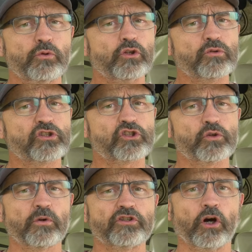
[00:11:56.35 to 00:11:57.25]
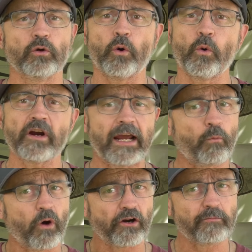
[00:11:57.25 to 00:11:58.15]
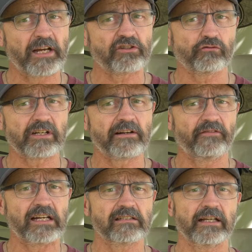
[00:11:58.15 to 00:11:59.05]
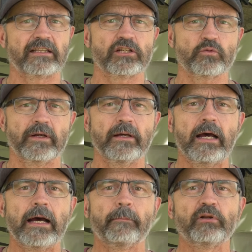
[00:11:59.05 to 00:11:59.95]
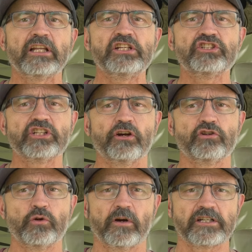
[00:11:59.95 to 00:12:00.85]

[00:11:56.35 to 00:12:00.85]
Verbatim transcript: use a sewer tote or a water measuring device like this one? Please share your